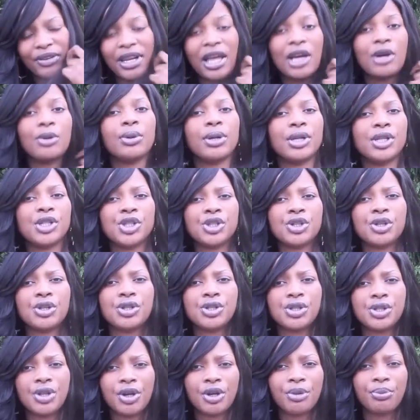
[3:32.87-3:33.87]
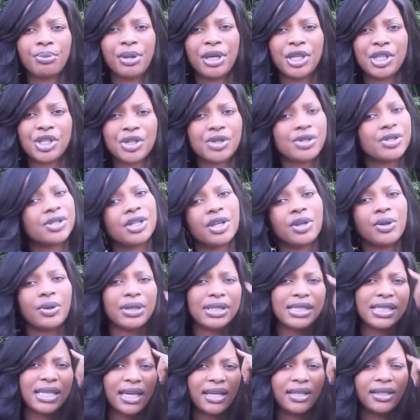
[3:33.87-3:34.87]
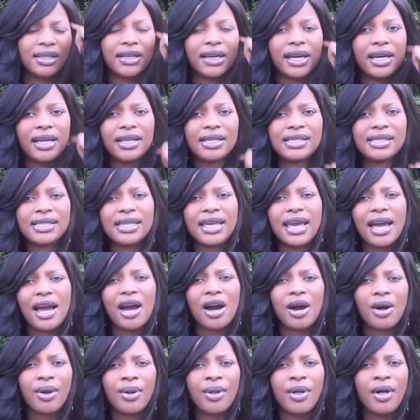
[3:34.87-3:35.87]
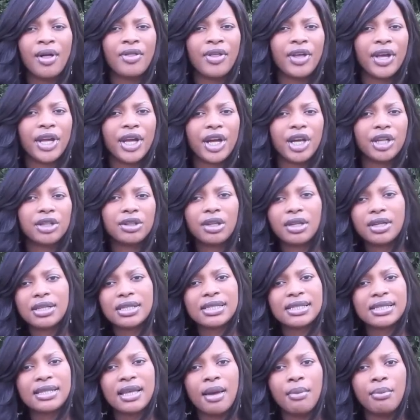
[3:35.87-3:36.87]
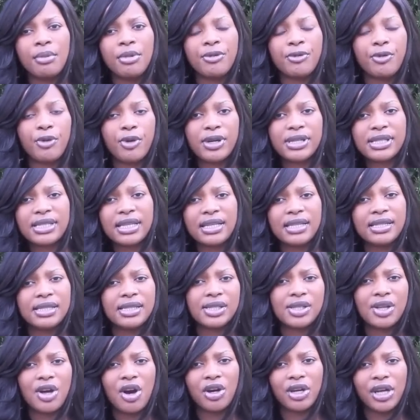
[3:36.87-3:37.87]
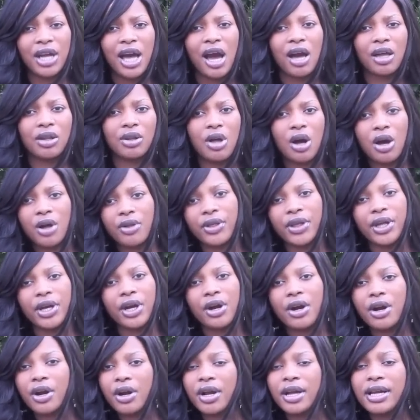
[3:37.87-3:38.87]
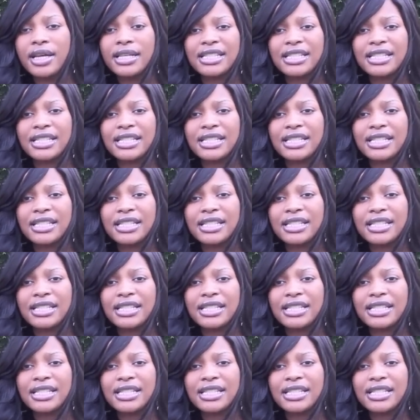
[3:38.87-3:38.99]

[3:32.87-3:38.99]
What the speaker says: and I'll insert pictures so you can take a look at it and see how the hair looks before it's installed and how long they are.